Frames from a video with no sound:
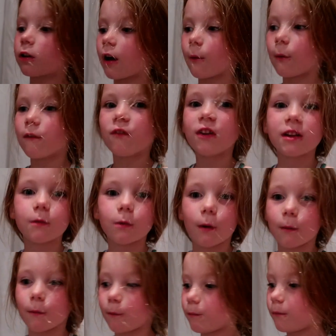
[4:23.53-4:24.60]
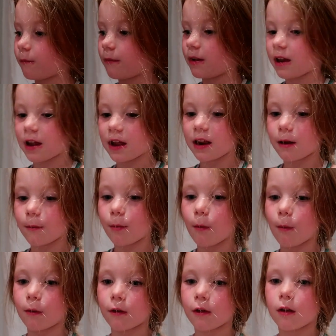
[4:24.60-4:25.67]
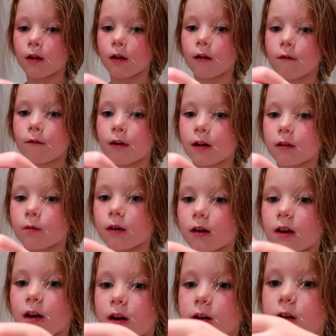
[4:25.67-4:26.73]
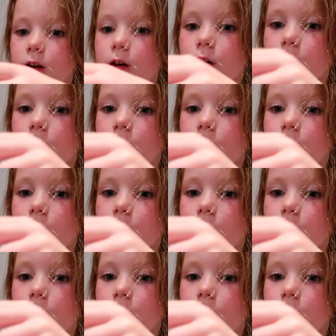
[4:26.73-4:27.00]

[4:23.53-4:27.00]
try with this one, making a ball? That's what you need to do.